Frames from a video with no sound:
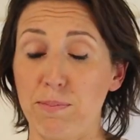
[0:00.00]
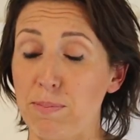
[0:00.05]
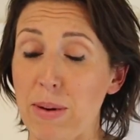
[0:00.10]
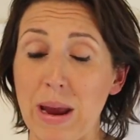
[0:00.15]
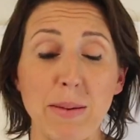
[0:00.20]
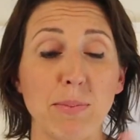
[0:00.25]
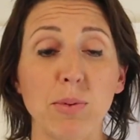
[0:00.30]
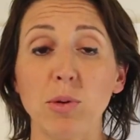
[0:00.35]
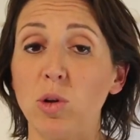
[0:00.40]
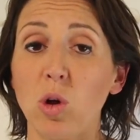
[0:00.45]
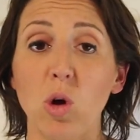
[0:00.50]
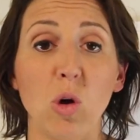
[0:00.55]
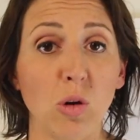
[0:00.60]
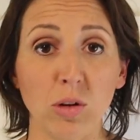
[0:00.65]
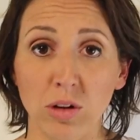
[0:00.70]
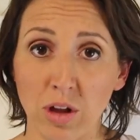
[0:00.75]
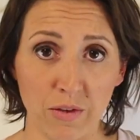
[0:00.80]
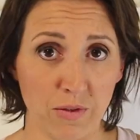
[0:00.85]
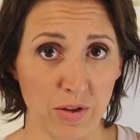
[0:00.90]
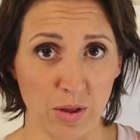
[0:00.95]
people
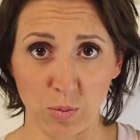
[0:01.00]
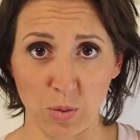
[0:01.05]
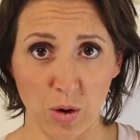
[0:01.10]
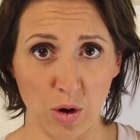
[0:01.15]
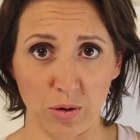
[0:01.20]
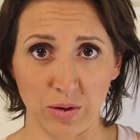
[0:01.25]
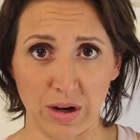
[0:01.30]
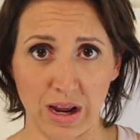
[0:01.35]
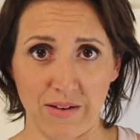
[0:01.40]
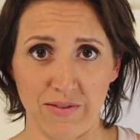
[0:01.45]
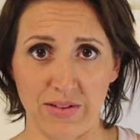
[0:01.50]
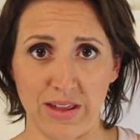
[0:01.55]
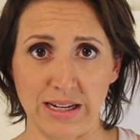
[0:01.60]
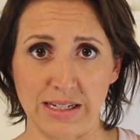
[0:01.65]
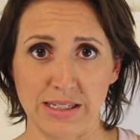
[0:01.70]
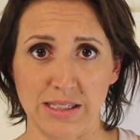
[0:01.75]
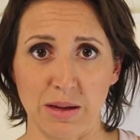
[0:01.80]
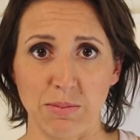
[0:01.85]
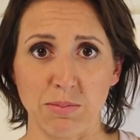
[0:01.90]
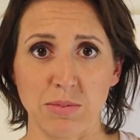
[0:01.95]
all over the world have
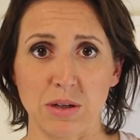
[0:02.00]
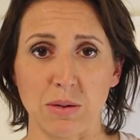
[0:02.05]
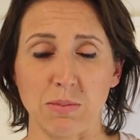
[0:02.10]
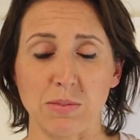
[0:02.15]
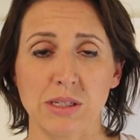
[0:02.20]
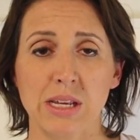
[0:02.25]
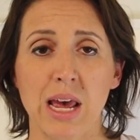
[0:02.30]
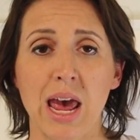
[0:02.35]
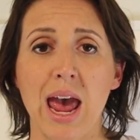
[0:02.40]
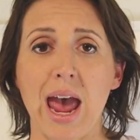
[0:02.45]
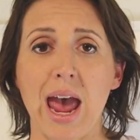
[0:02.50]
these symptoms,